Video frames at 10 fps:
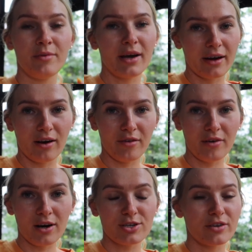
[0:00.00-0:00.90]
We got it off
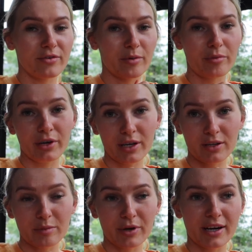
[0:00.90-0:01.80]
auction for a pretty
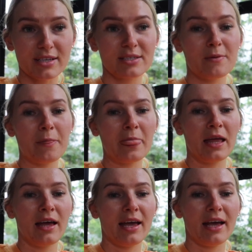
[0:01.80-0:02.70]
good price,
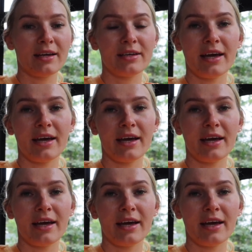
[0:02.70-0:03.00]
and it